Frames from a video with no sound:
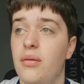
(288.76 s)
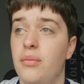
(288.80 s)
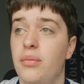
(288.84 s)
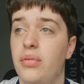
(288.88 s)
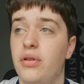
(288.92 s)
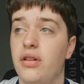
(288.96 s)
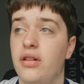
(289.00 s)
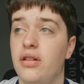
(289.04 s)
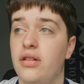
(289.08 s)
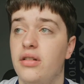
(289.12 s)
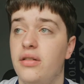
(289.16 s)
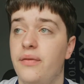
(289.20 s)

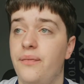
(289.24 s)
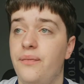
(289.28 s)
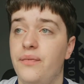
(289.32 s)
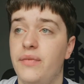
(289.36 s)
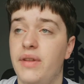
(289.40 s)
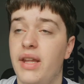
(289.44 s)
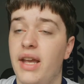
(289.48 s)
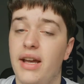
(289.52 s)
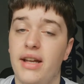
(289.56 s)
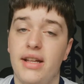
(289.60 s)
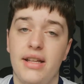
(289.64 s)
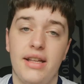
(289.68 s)
But
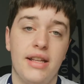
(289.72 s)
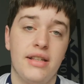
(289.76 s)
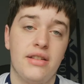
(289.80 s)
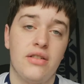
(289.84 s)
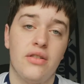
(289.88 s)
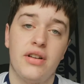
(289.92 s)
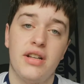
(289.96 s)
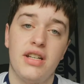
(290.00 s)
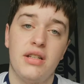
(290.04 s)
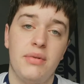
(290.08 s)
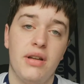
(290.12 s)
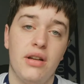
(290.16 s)
yeah,
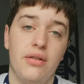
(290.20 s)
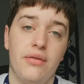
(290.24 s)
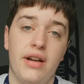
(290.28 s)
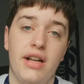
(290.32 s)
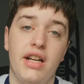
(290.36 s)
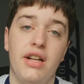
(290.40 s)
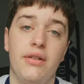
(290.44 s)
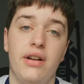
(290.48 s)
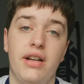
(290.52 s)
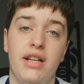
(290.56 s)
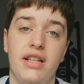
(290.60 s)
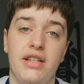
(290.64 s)
it's looking to be a
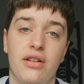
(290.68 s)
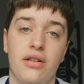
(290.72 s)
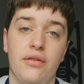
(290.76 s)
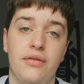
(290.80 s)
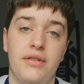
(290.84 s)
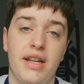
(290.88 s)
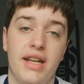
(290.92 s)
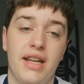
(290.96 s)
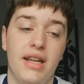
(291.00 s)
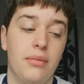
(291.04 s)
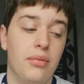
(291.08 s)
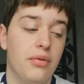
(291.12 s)
really, really
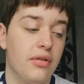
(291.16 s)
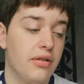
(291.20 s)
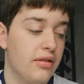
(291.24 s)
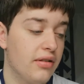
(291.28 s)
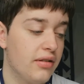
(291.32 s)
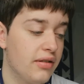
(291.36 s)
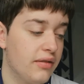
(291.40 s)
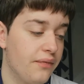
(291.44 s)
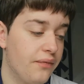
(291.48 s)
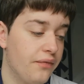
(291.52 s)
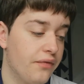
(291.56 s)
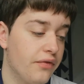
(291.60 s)
tough day.
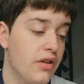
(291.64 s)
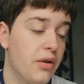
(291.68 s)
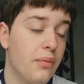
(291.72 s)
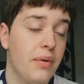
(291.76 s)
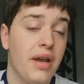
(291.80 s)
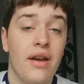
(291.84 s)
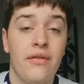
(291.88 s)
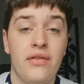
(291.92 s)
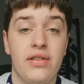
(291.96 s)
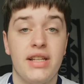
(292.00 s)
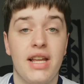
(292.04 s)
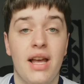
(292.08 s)
But
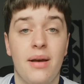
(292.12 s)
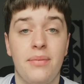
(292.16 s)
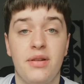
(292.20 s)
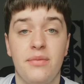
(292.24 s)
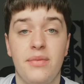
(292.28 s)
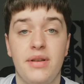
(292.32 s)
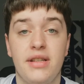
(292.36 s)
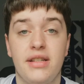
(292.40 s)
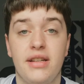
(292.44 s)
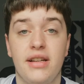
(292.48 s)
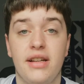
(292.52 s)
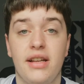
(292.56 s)
look, we have to stay
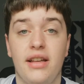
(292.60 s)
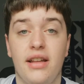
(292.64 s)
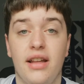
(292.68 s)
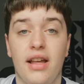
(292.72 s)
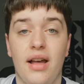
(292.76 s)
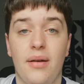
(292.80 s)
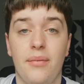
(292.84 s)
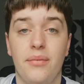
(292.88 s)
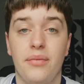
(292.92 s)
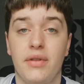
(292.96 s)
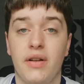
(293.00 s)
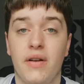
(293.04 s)
optimistic.
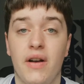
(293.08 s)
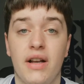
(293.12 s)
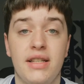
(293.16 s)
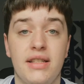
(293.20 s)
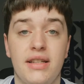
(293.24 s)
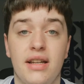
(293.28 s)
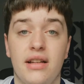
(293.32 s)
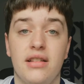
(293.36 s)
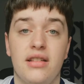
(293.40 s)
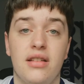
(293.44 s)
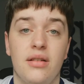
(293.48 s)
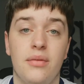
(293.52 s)
There are
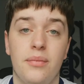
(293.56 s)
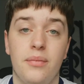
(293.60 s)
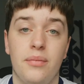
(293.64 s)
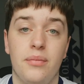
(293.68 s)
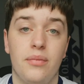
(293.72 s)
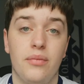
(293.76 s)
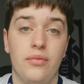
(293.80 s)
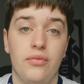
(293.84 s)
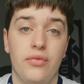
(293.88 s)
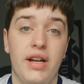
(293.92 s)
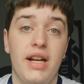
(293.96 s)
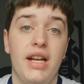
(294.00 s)
still
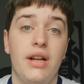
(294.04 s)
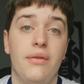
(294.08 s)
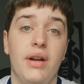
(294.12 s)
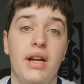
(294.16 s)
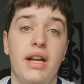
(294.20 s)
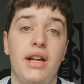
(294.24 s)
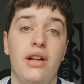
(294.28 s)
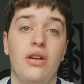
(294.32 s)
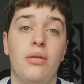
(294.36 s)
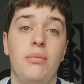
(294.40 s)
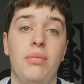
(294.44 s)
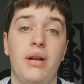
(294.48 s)
some really,
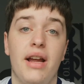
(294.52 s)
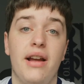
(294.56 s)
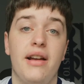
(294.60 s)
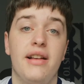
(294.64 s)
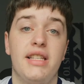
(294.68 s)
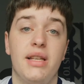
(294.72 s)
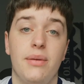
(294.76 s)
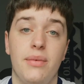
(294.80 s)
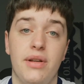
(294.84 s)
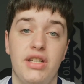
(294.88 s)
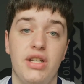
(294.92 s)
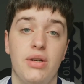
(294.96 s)
really good
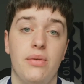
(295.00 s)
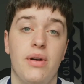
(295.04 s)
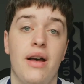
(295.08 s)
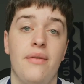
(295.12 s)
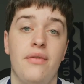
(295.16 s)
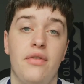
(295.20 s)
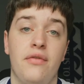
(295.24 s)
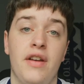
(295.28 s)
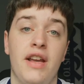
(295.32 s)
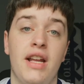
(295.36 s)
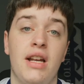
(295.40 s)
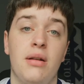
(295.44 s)
players that we do
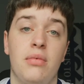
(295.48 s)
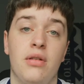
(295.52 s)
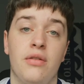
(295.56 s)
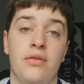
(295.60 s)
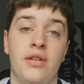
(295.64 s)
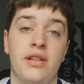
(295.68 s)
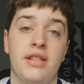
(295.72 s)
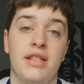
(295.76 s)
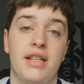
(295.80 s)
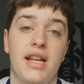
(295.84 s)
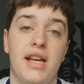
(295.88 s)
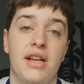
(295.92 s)
have available
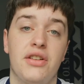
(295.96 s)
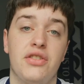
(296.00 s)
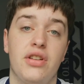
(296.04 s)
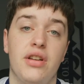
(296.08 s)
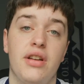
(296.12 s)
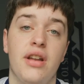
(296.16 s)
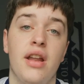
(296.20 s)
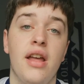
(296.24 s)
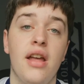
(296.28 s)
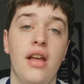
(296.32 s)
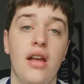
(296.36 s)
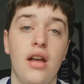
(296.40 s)
for
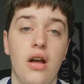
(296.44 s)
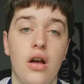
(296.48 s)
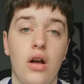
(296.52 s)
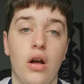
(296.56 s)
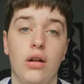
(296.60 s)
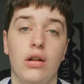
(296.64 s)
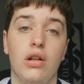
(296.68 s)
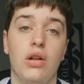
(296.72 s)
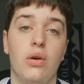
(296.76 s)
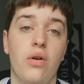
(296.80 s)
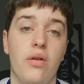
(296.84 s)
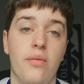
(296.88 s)
selection,
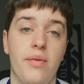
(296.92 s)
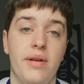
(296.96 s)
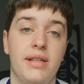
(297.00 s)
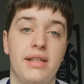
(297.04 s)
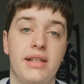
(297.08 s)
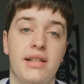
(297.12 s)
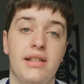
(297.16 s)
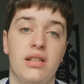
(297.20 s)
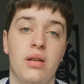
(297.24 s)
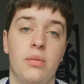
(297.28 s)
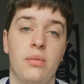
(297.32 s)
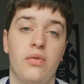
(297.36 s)
although we're
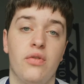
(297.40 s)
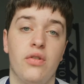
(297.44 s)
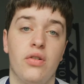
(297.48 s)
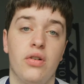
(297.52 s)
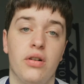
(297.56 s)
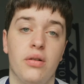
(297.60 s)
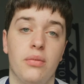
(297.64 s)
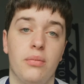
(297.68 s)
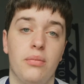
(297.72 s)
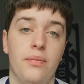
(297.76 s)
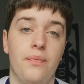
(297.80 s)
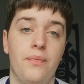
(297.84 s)
missing some of
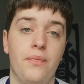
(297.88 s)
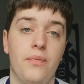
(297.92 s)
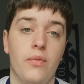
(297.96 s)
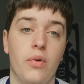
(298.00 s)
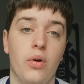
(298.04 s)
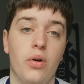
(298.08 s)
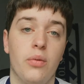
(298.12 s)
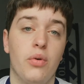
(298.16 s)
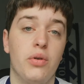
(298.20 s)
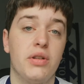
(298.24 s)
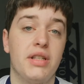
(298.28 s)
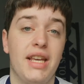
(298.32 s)

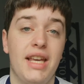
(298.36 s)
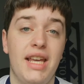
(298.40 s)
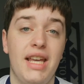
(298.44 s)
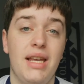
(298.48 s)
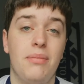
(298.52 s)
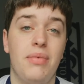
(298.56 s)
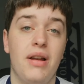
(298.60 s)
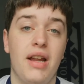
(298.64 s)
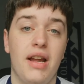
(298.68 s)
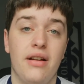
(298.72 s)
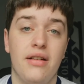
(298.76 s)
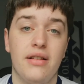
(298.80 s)
our most
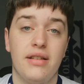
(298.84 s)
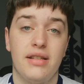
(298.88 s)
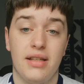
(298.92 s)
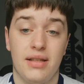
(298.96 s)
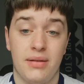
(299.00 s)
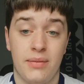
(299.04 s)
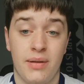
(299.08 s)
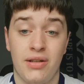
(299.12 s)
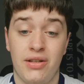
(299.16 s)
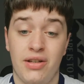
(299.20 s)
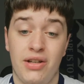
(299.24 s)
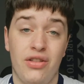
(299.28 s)
key players,
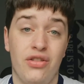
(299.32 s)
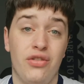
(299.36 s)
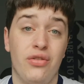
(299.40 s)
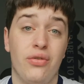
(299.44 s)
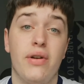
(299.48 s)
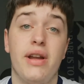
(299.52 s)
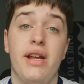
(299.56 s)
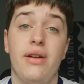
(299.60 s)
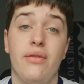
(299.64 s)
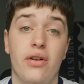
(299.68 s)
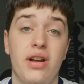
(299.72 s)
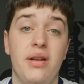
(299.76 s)
especially
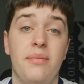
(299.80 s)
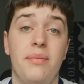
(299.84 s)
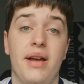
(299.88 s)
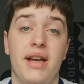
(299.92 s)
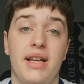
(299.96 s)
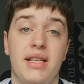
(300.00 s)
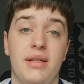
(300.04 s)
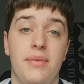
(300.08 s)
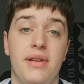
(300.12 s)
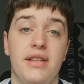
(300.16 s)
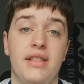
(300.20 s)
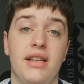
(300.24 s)
3
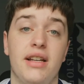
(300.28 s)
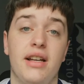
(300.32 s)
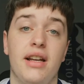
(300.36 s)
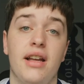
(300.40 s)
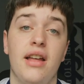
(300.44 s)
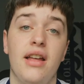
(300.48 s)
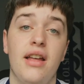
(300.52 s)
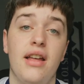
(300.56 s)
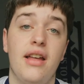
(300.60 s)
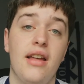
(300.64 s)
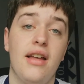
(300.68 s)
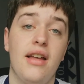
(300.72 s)
right-backs missing.